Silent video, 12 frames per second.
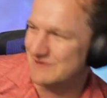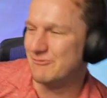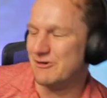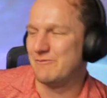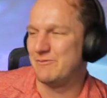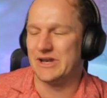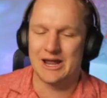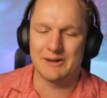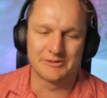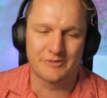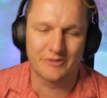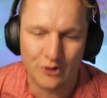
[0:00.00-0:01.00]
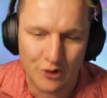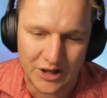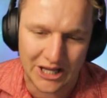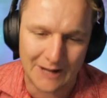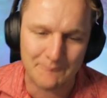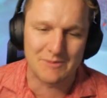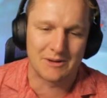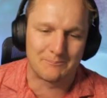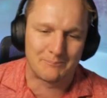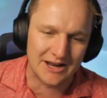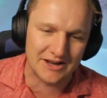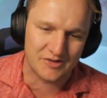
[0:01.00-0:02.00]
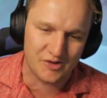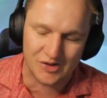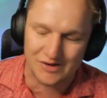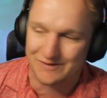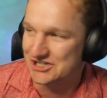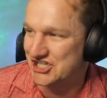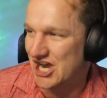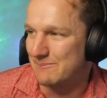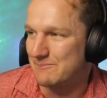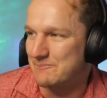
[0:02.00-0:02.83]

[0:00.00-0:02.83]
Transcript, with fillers: we've been able to keep them at bay is because of our shape.